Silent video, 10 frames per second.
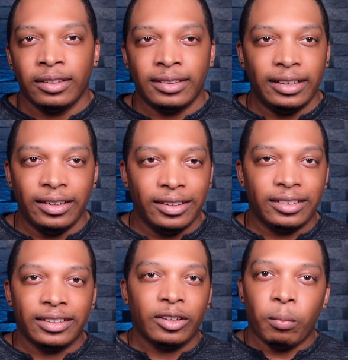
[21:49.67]

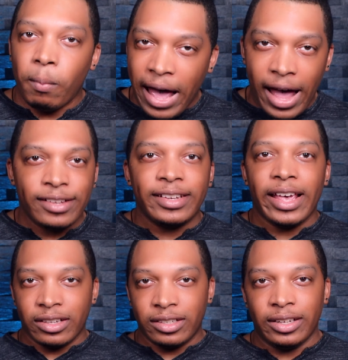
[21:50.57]
The mass
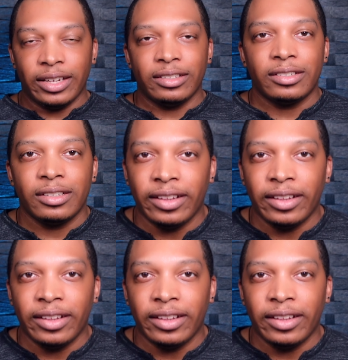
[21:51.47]
exodus